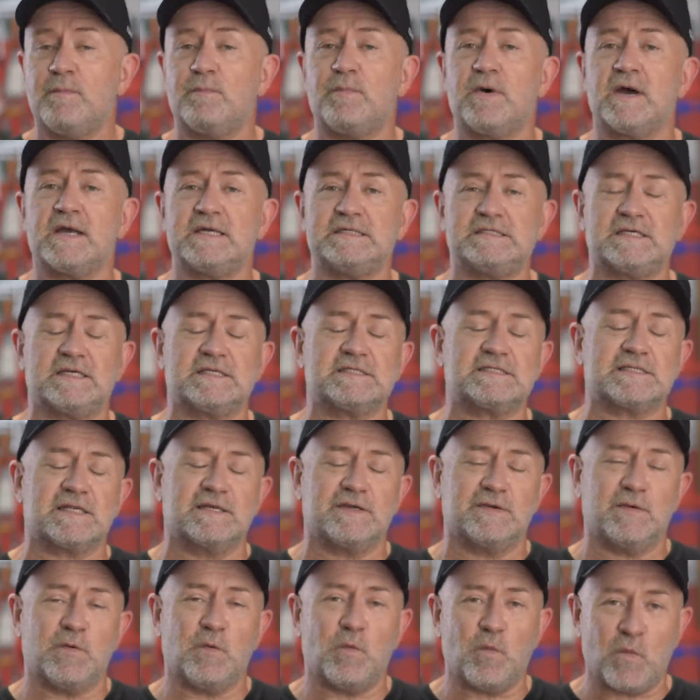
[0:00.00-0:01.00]
by
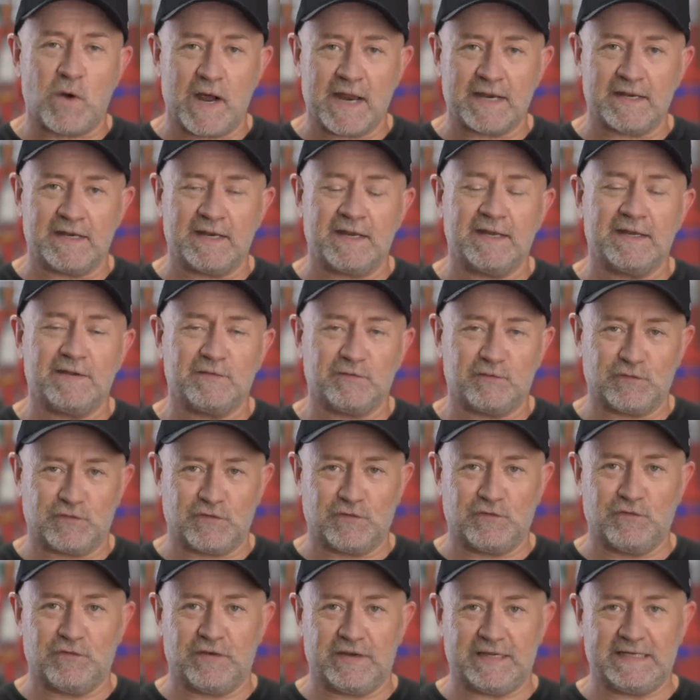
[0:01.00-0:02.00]
just
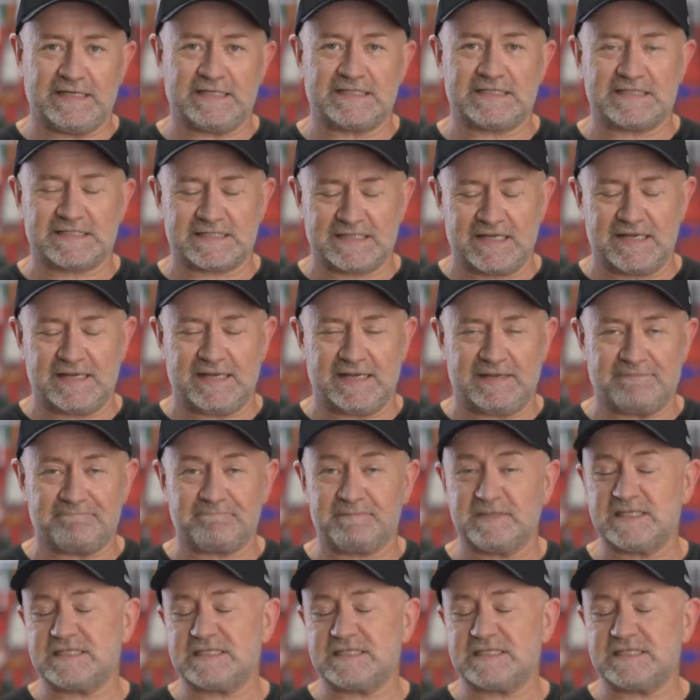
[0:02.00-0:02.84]
1°C.